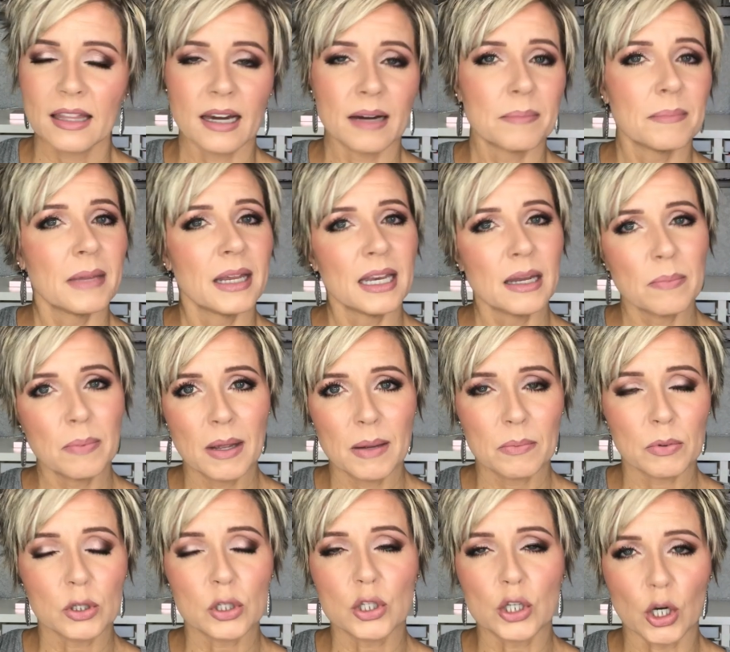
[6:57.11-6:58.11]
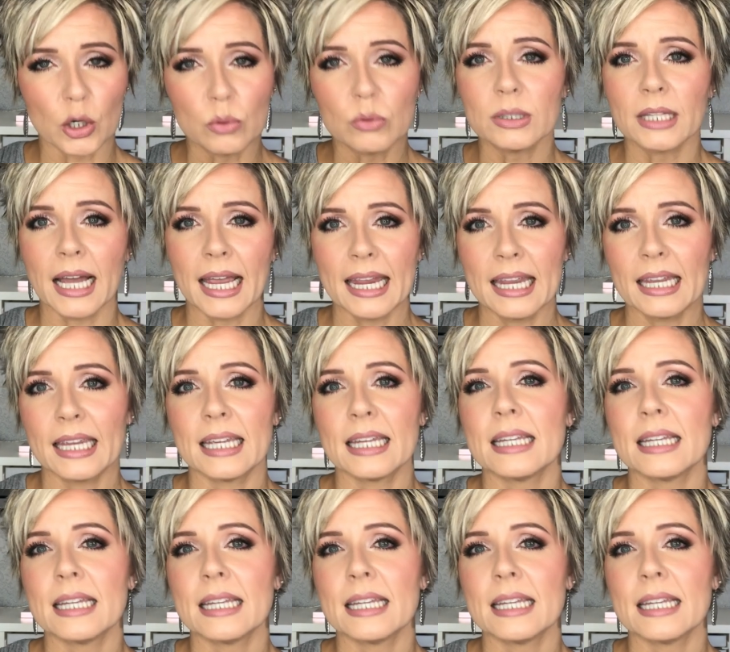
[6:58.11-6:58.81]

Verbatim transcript: that many people don't like